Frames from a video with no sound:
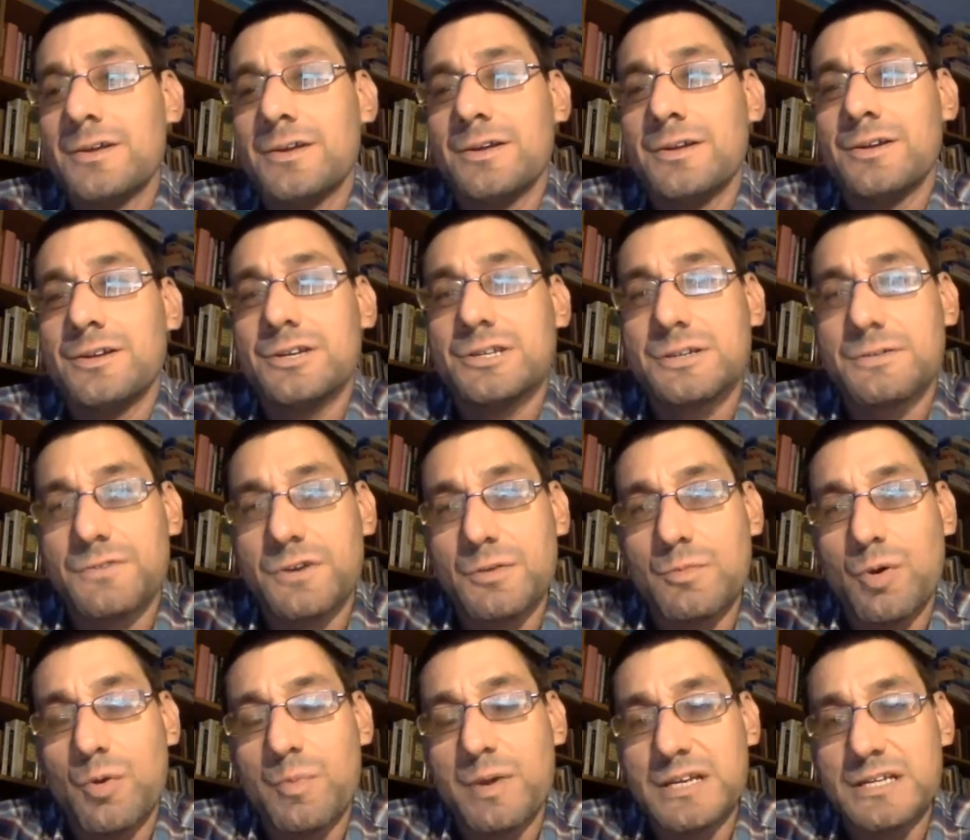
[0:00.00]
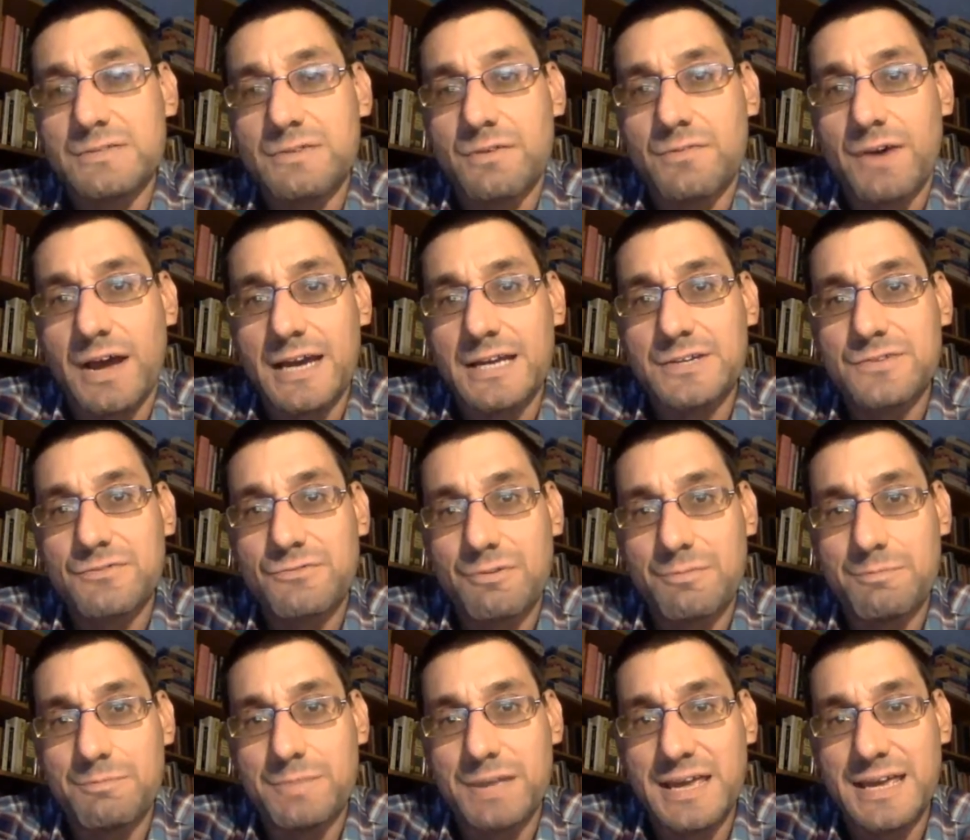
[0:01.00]
Just a few more bits of advice
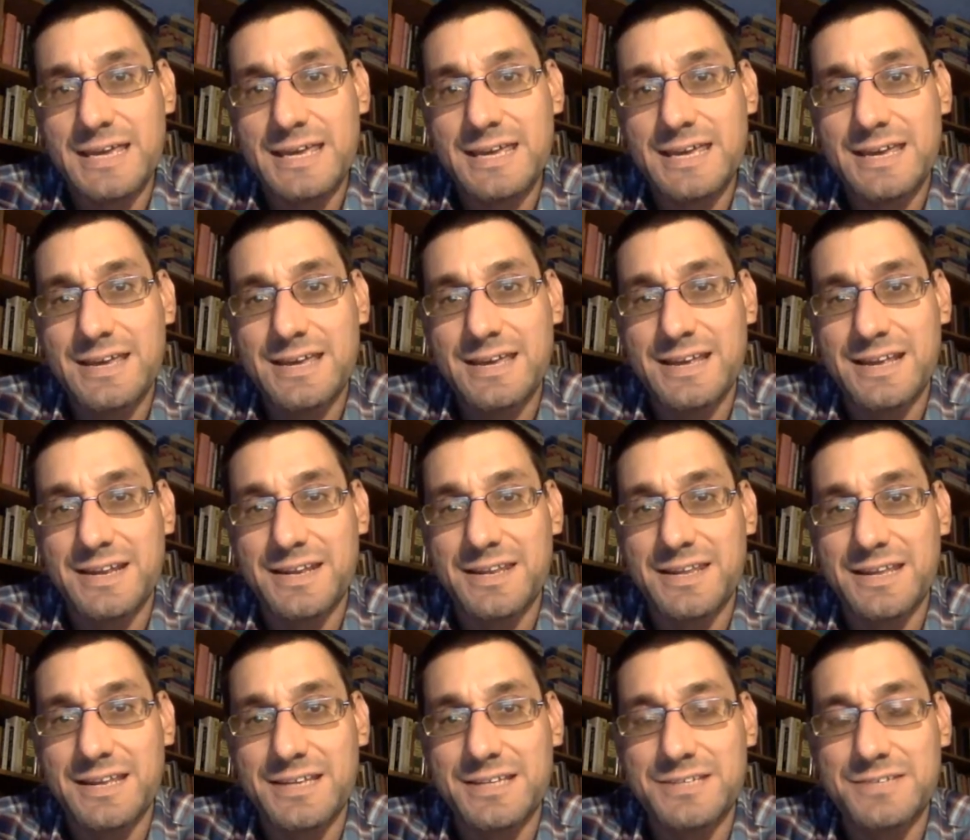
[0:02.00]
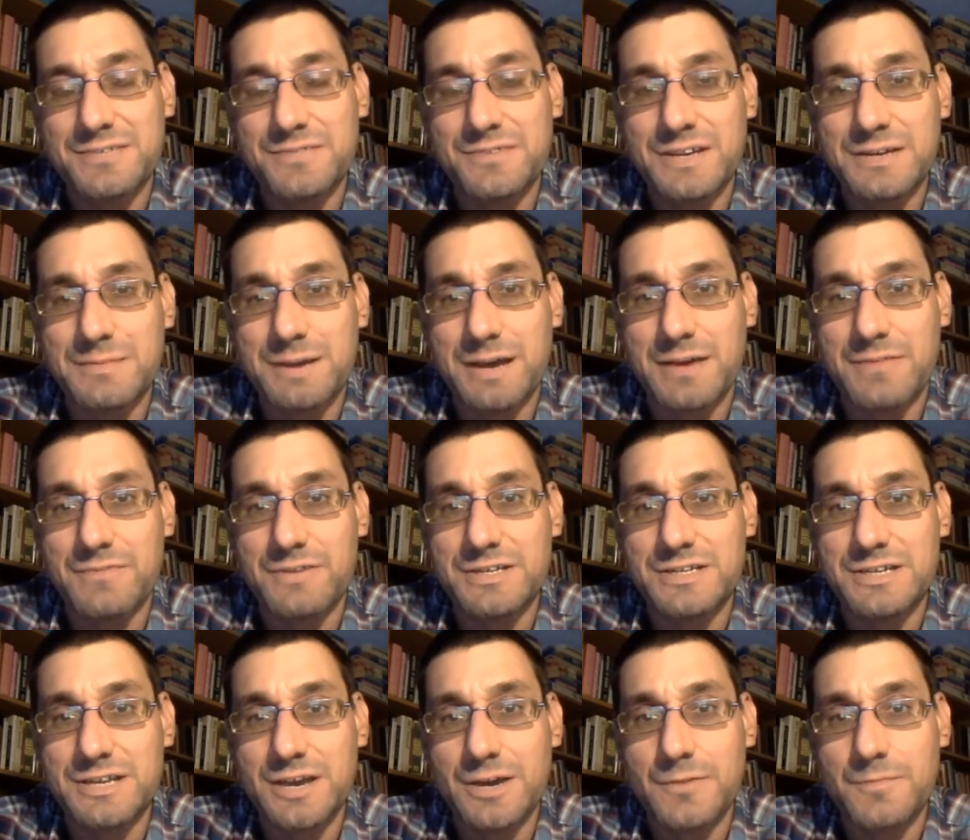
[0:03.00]
from me in this feedback
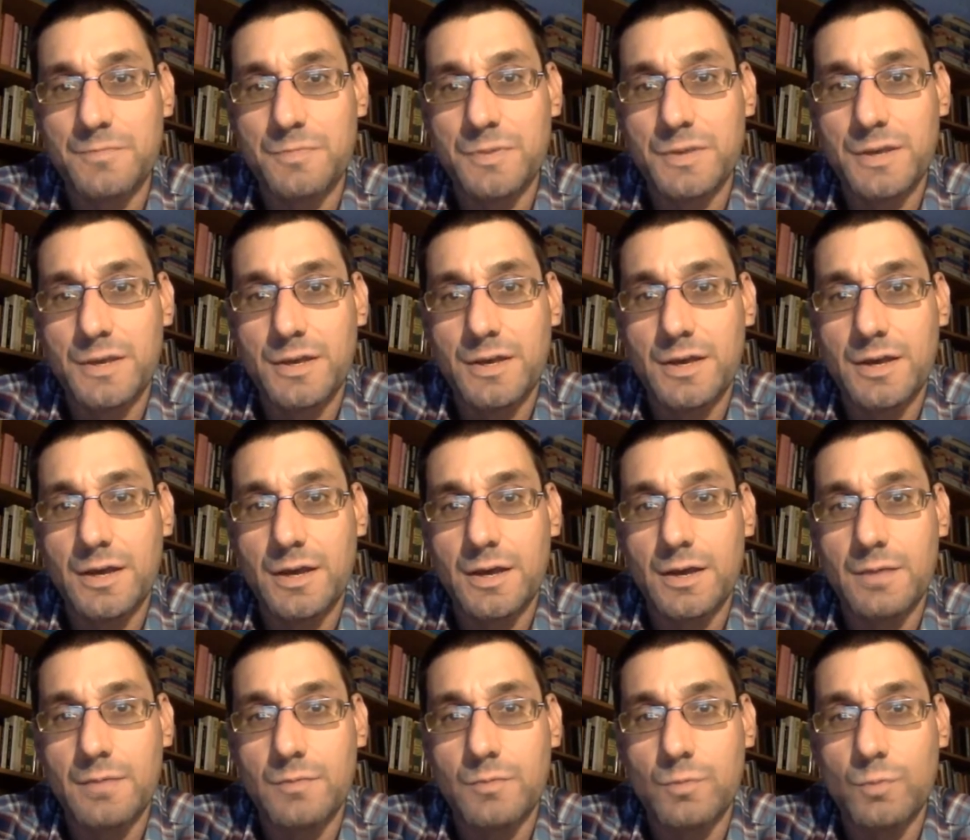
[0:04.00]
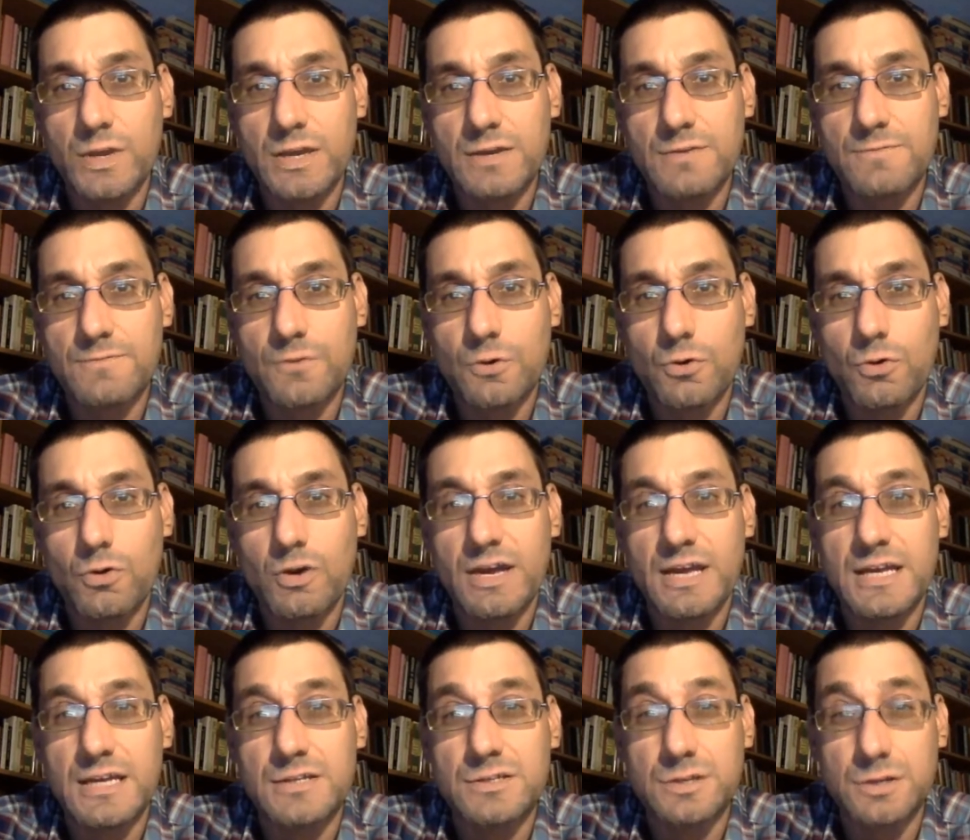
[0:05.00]
video. Week 4
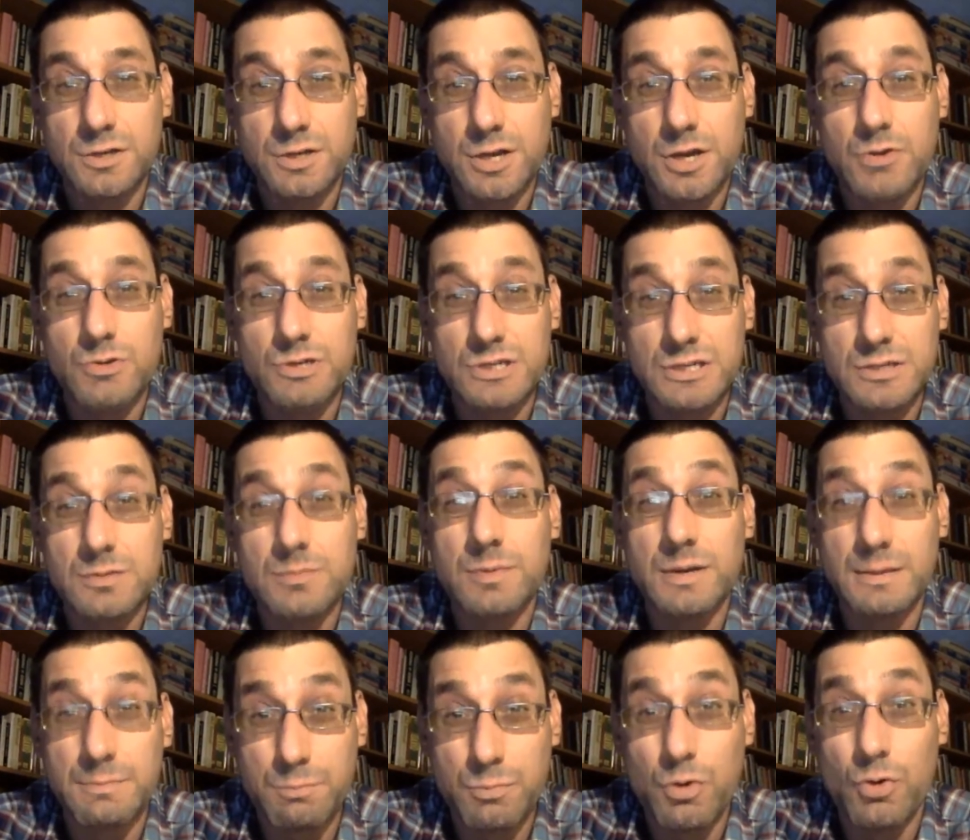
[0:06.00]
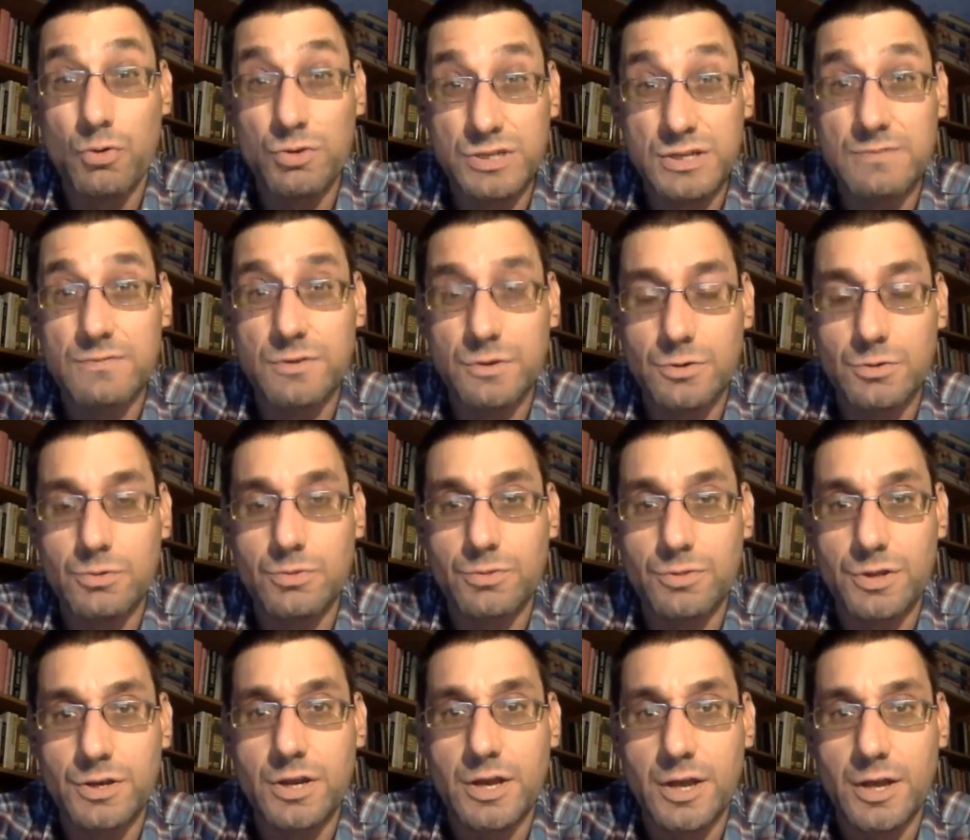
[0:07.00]
is noticeably more
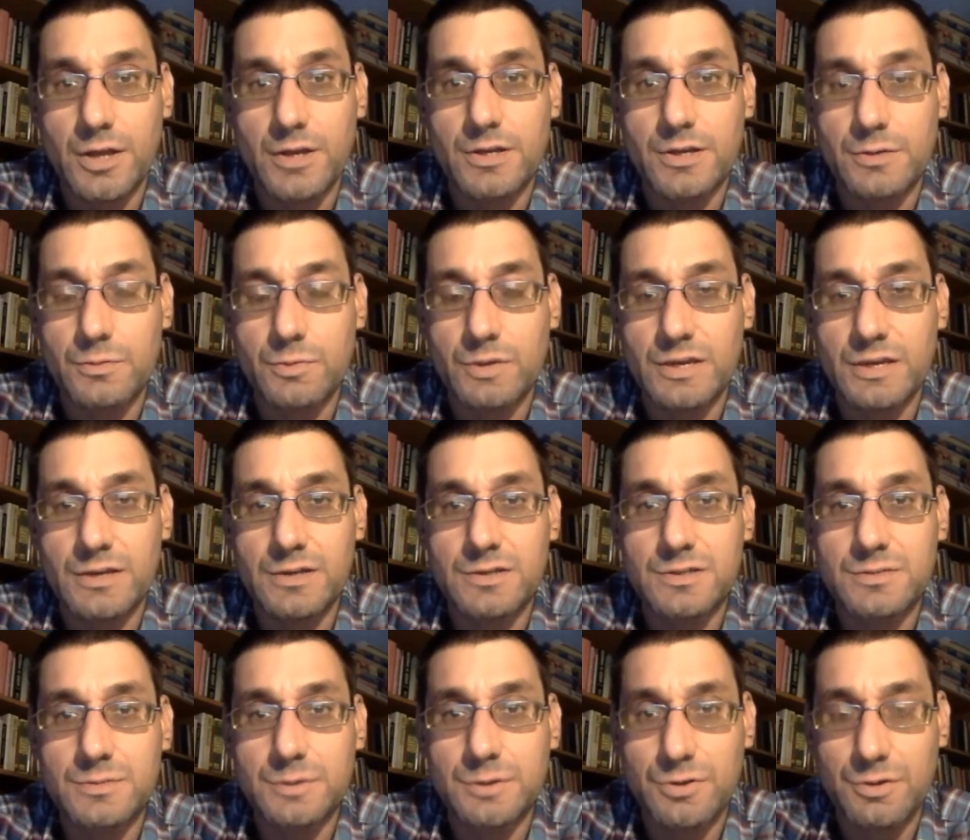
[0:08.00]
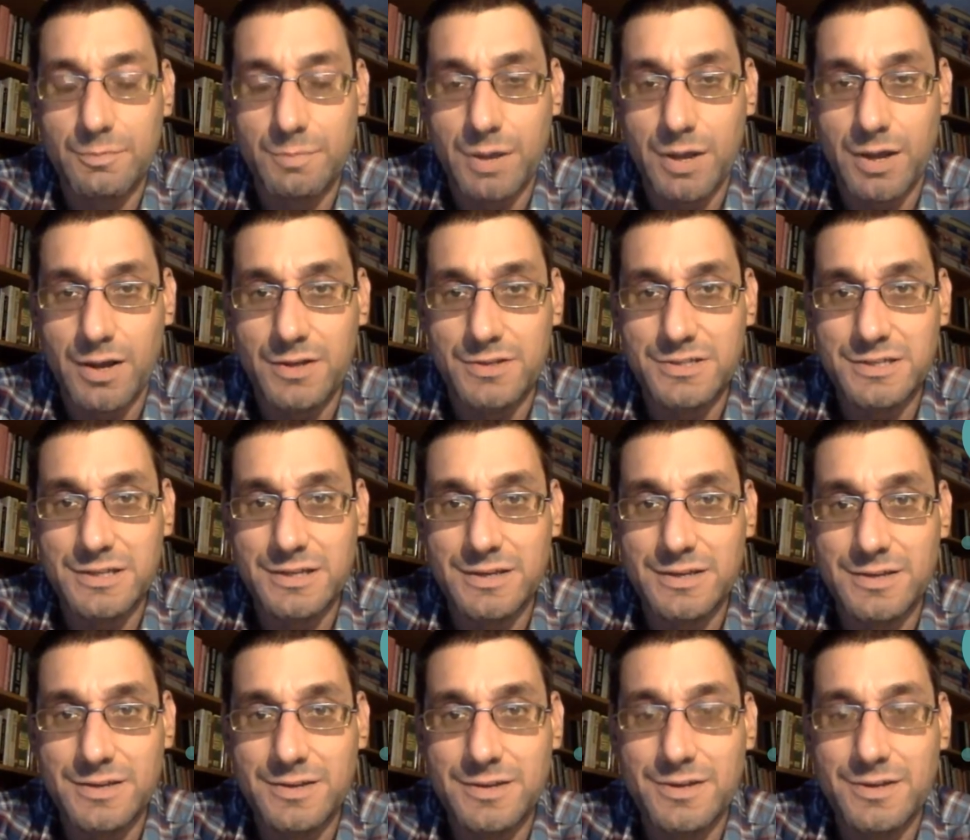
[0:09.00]
difficult than earlier weeks. We look at
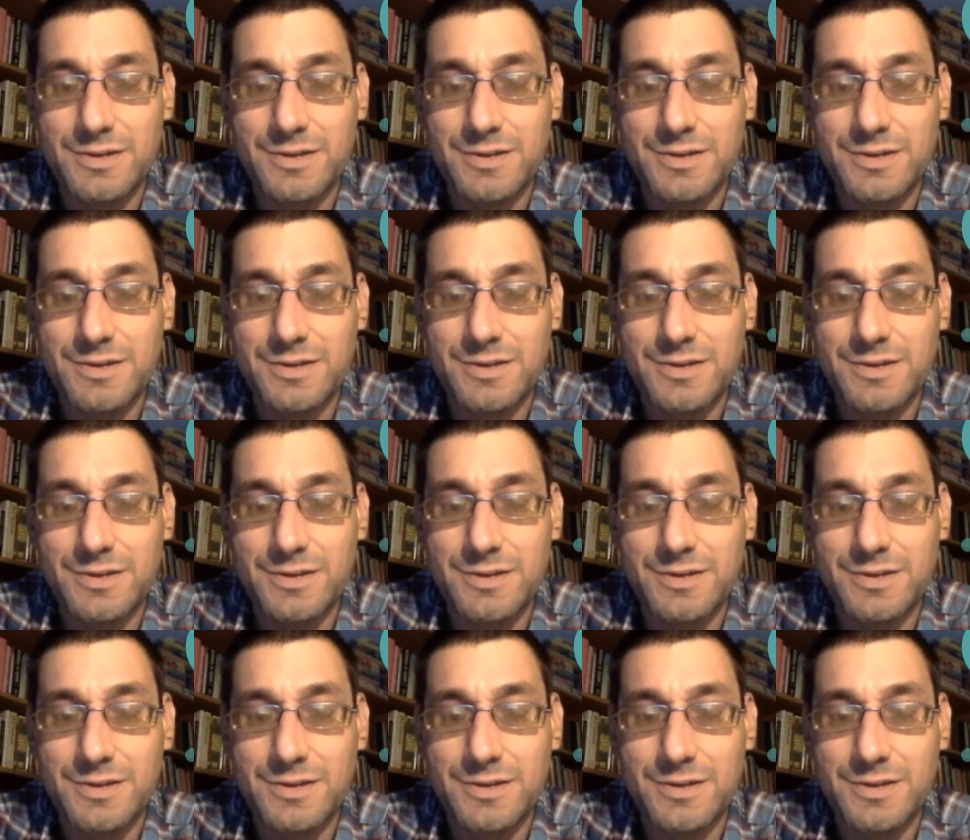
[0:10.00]
parsing.